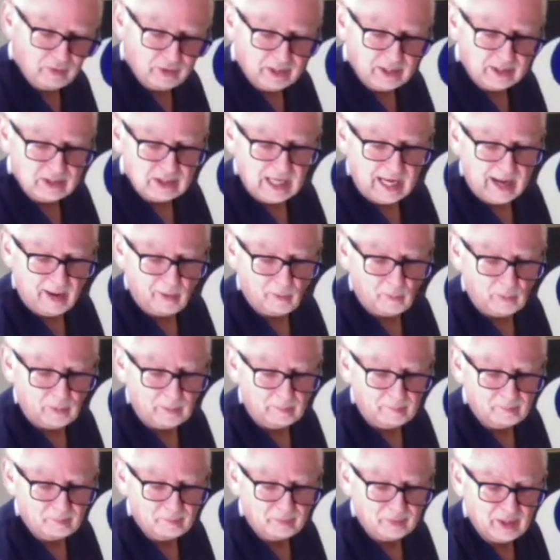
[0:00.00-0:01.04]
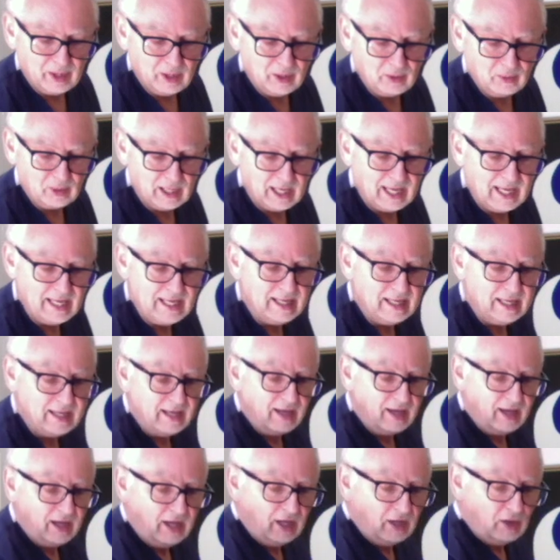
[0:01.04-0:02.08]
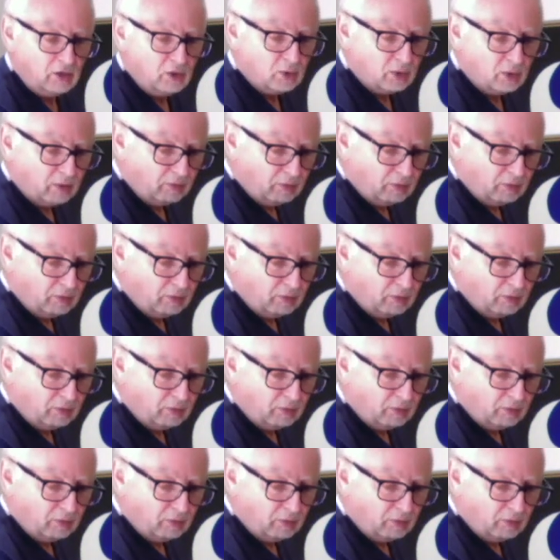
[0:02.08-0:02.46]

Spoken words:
a towel, okay? You can